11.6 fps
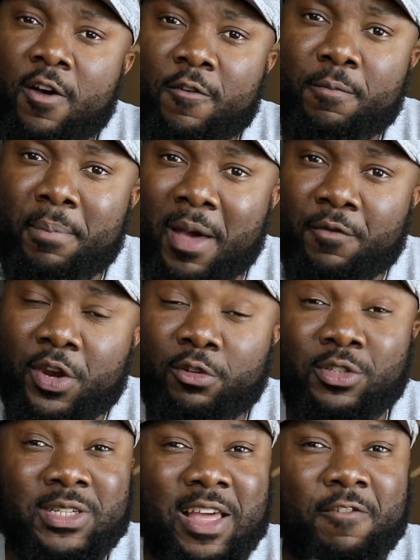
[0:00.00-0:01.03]
of my
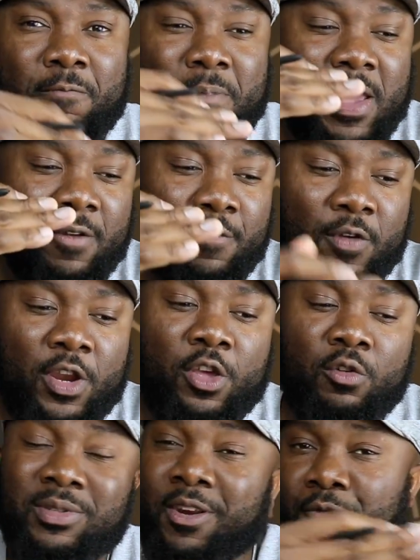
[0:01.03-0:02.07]
videos, because I've made
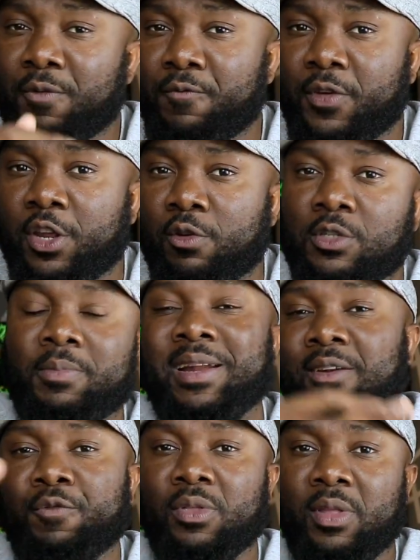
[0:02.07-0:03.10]
different videos
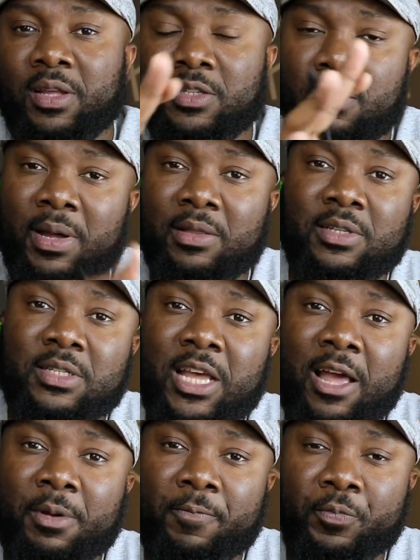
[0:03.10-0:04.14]
about different things about this
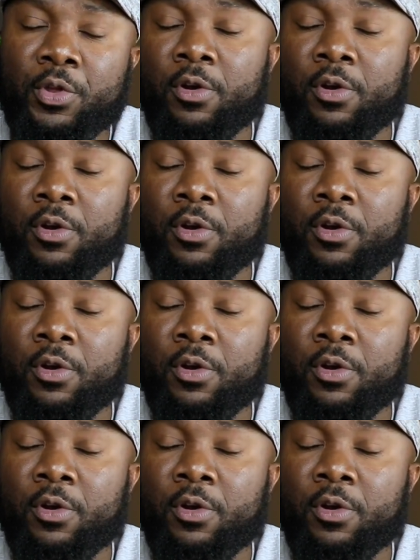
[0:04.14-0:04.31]
tablet.